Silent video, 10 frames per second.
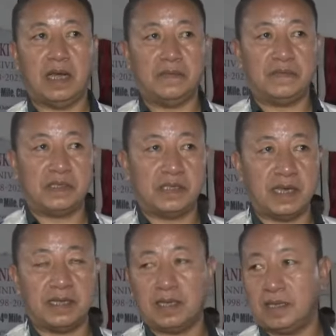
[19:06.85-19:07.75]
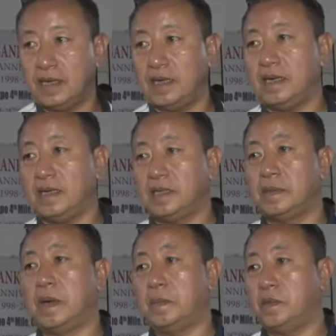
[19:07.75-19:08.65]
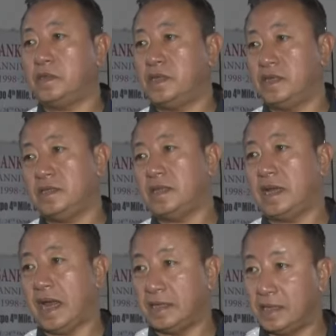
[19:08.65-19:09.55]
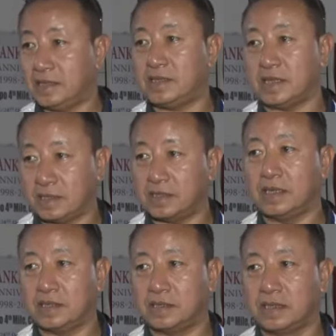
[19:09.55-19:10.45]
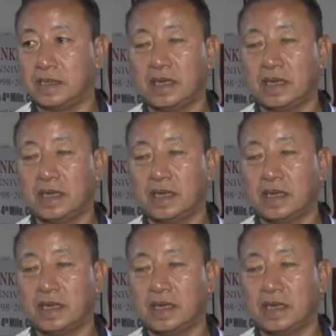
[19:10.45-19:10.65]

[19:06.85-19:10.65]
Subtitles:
have settled here in Dimapur since the 1960s.